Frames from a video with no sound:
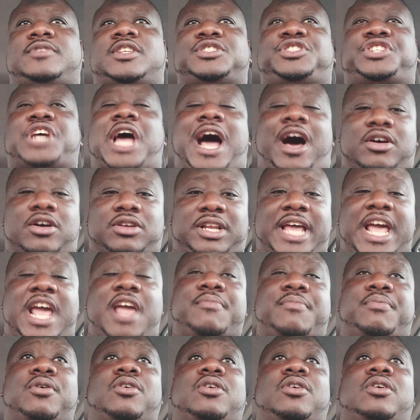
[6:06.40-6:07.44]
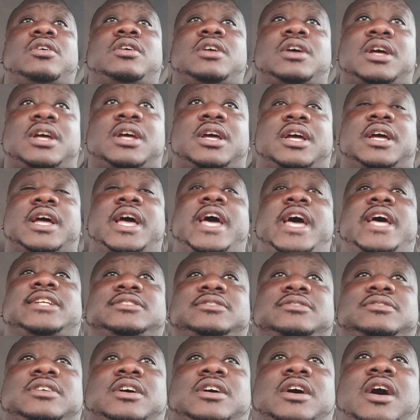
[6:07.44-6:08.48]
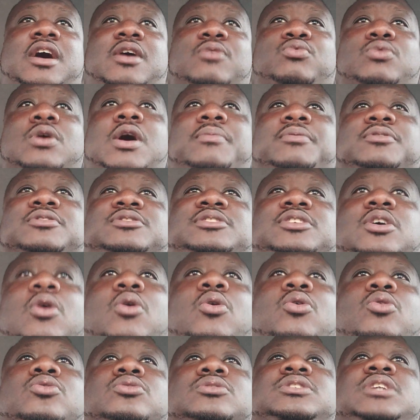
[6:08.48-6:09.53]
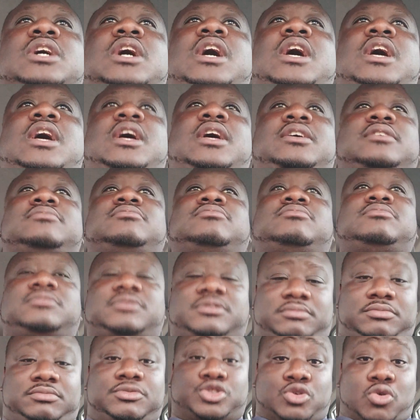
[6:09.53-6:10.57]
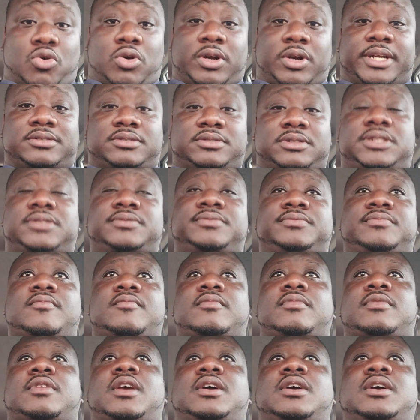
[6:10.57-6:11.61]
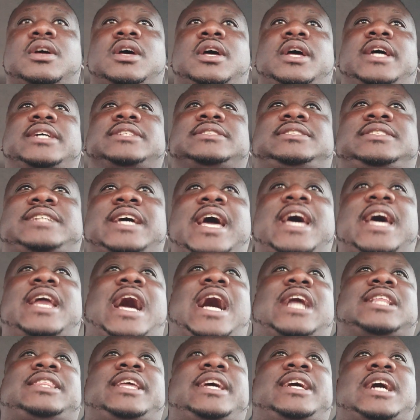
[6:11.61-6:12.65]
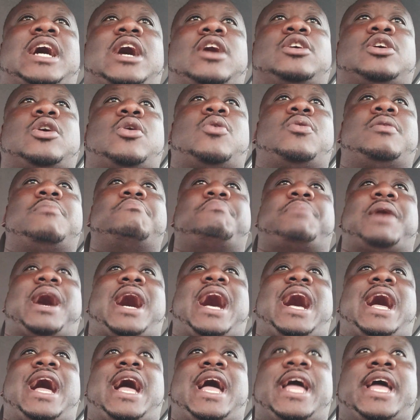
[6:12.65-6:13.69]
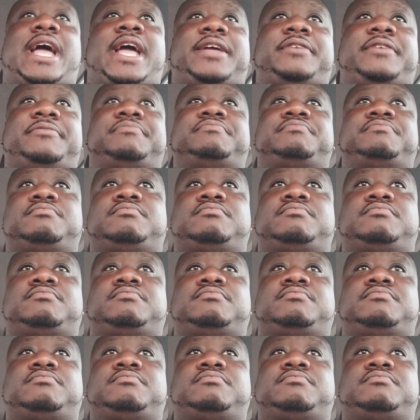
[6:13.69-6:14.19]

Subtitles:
child labor and rubber soles, Jordans, instead I think I'll go and buy